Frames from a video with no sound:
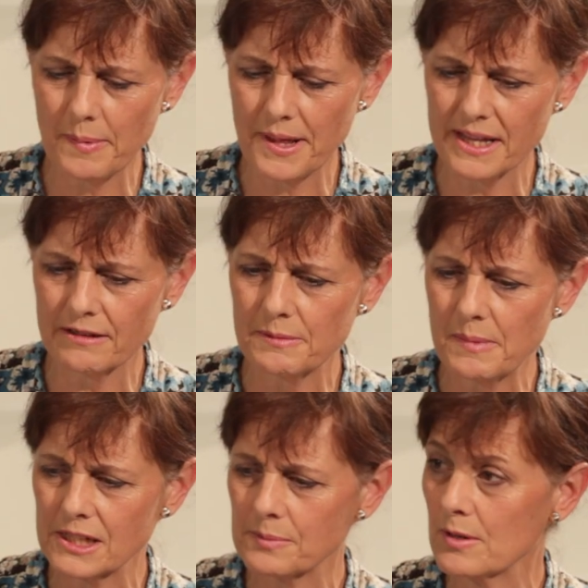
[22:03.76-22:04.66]
about that, it
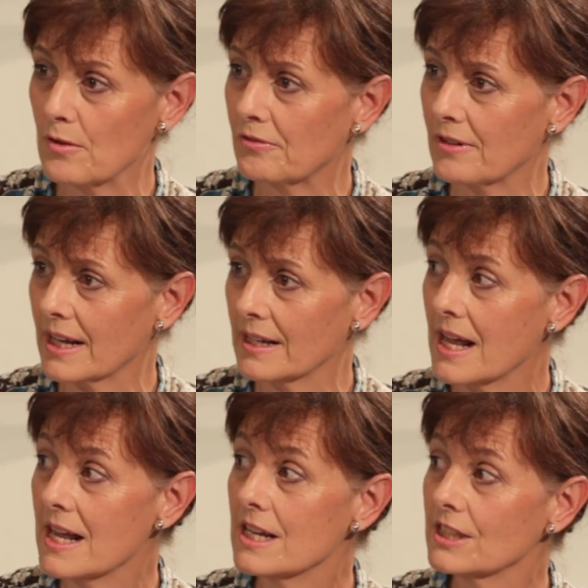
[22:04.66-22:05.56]
reminds me of a friend.
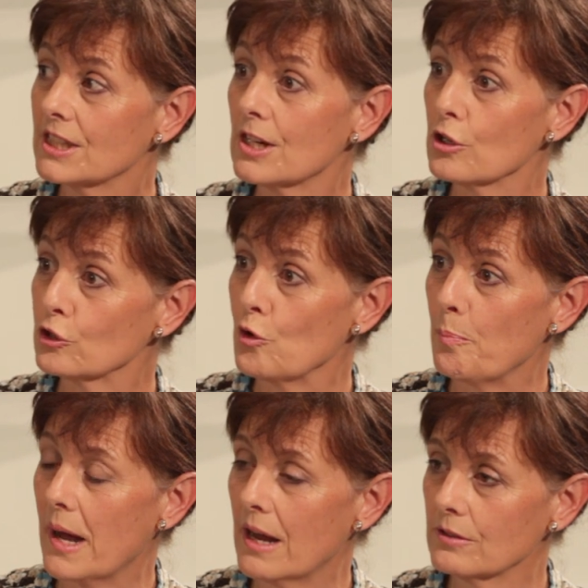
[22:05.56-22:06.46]
She lost her
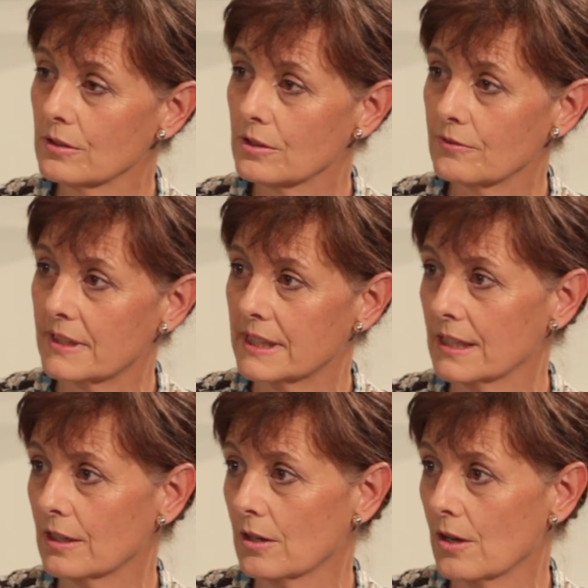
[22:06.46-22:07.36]
parents
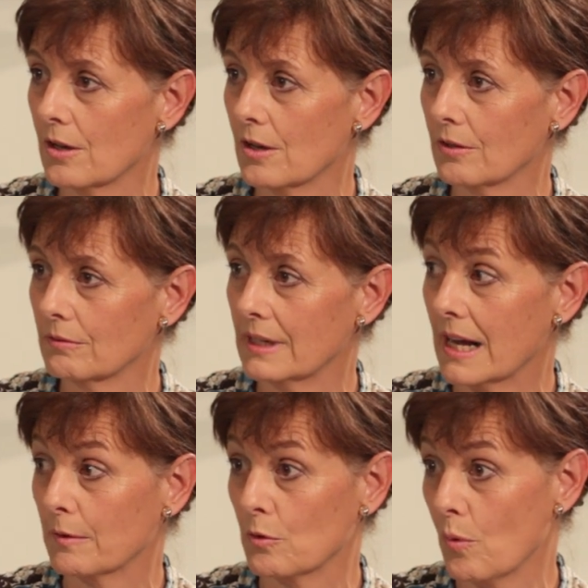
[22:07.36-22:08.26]
very
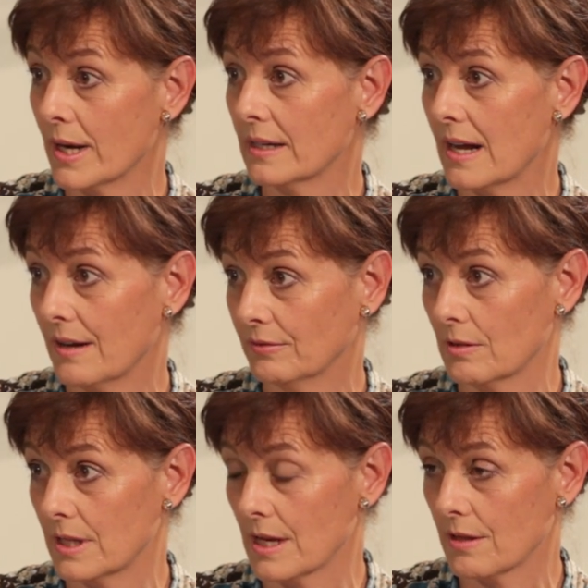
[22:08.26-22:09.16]
like one
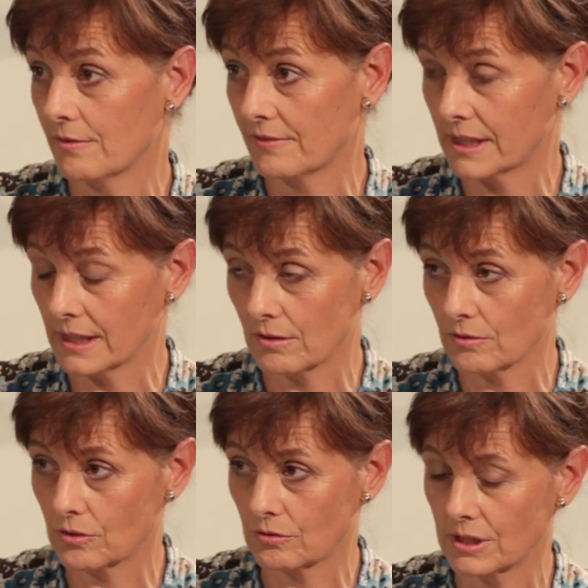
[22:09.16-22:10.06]
after the other, very
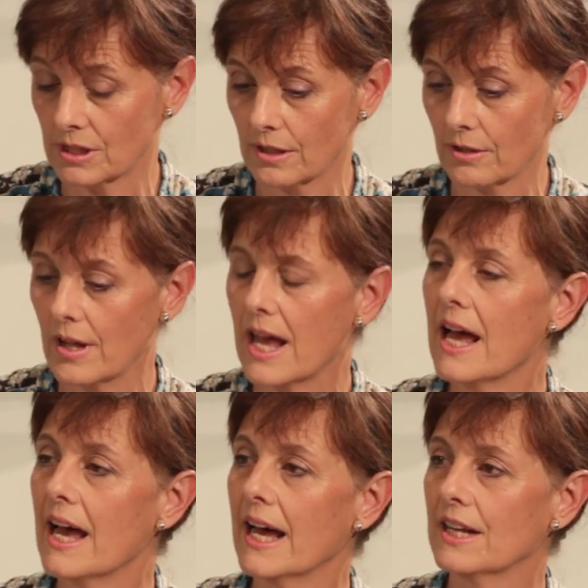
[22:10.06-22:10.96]
close to each other.
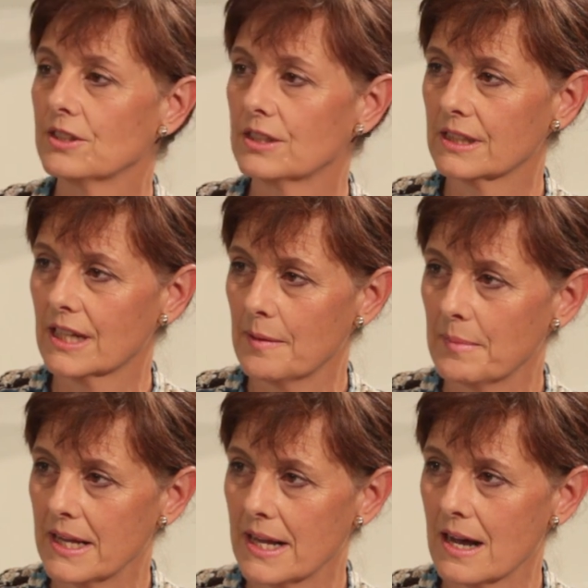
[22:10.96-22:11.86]
And she
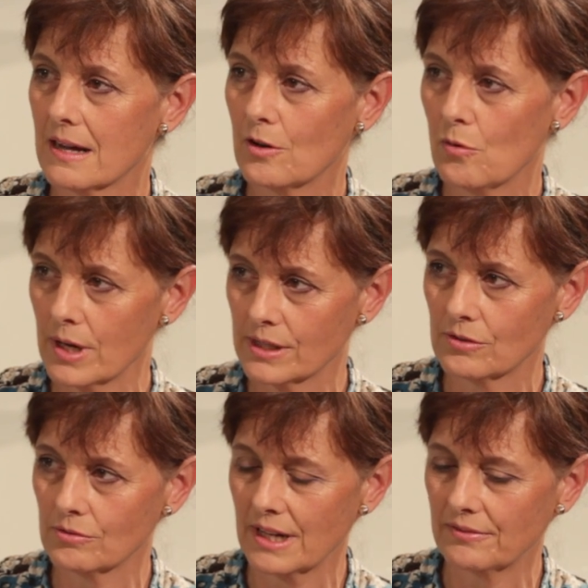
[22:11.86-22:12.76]
came here quite
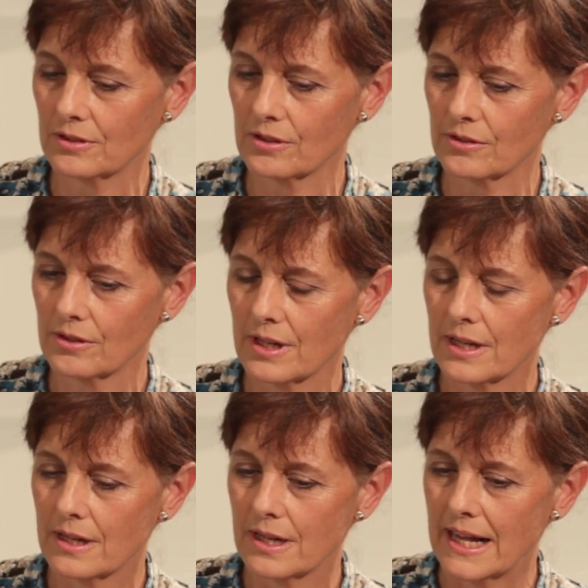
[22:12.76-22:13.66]
soon after.
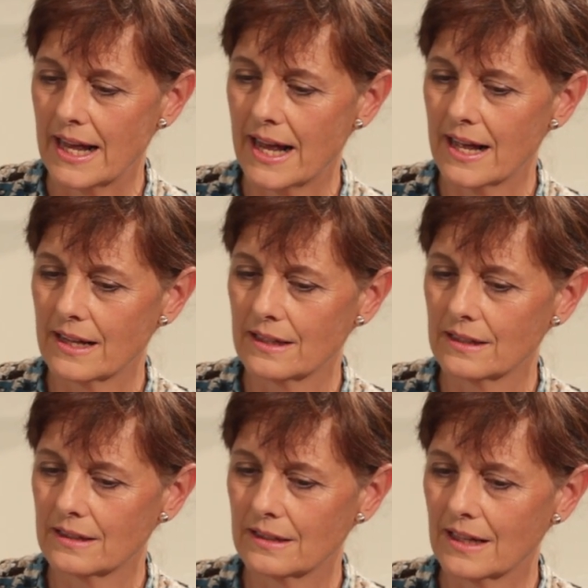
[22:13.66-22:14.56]

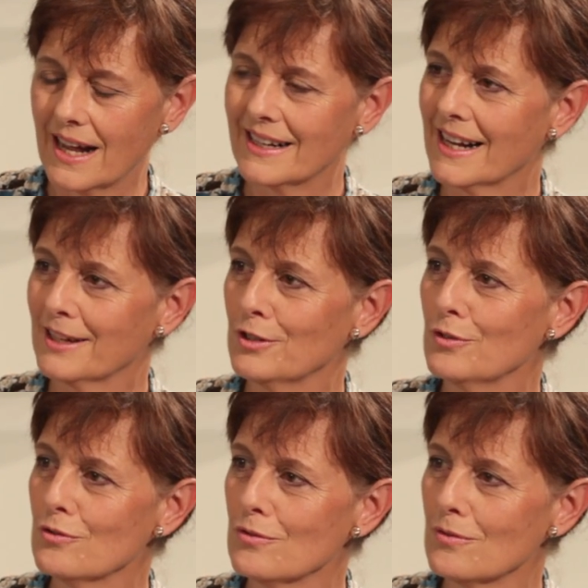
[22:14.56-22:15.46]
And I
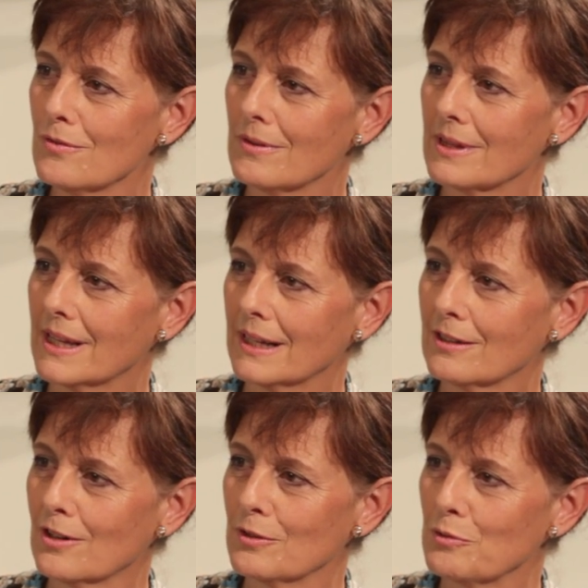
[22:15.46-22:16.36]
knew
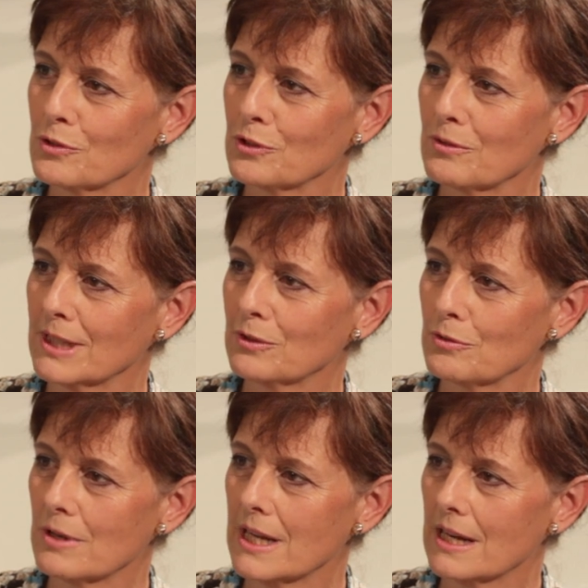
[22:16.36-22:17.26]
that God was going
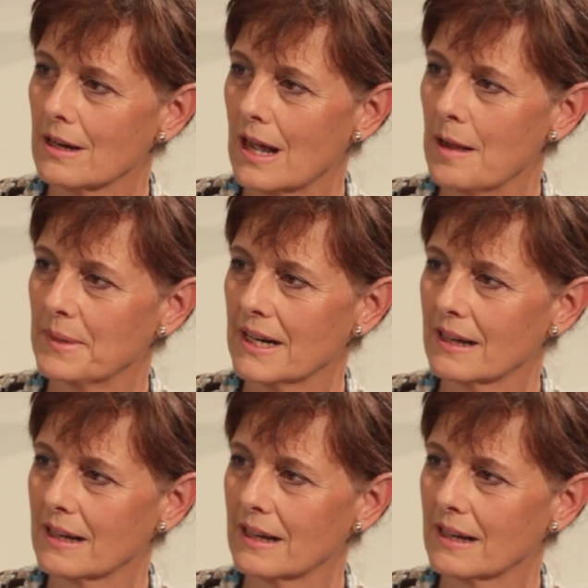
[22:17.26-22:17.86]
to heal, I mean,